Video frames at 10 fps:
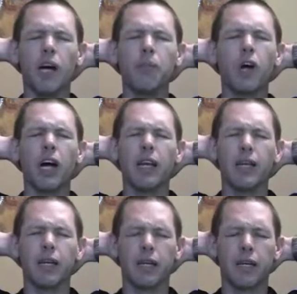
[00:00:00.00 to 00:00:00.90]
I'm
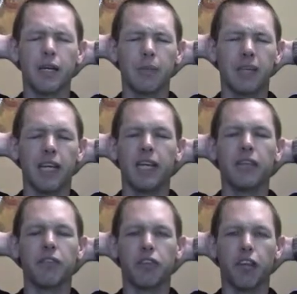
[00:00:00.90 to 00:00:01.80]
not in
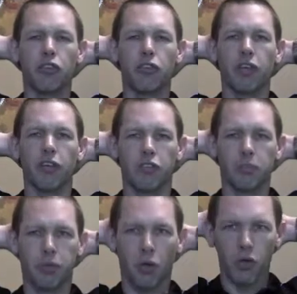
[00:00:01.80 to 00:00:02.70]
any of these exercises
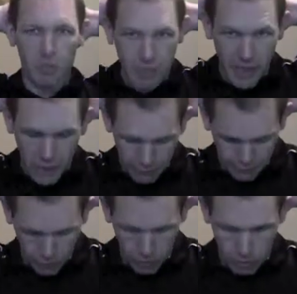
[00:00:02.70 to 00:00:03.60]
pulling my head
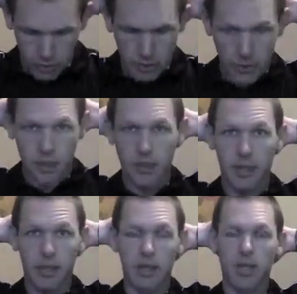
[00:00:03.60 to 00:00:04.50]
forward.
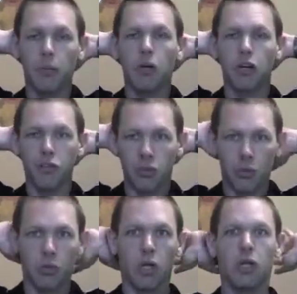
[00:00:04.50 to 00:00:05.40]
I want
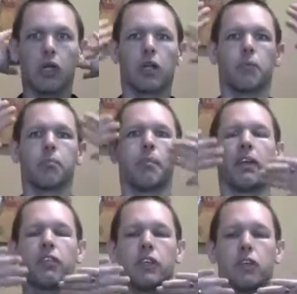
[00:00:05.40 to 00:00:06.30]
to
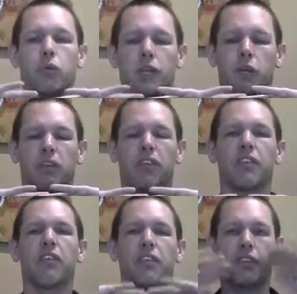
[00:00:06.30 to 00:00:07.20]
basically create
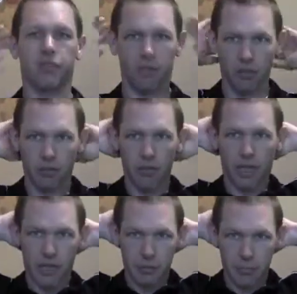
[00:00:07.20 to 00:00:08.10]
resistance so
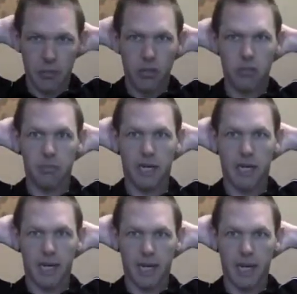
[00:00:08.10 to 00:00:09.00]
that I can push my
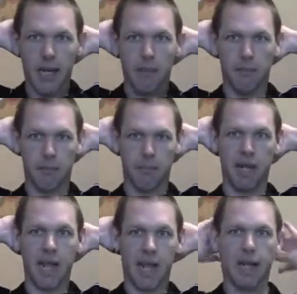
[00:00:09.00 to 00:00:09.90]
head
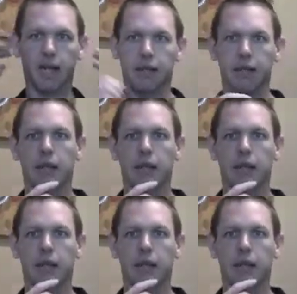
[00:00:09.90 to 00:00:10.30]
back